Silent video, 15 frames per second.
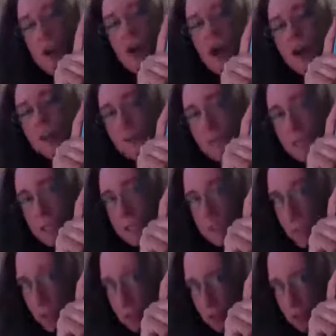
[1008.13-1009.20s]
100-piece
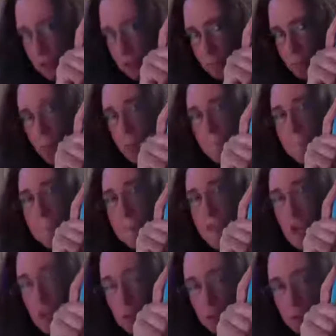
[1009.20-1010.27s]
puzzle.
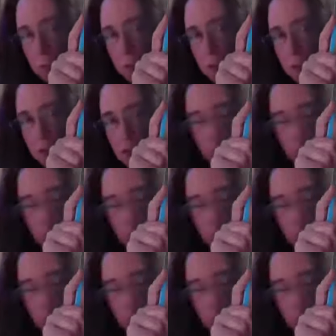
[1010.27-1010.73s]
Beautiful puzzle,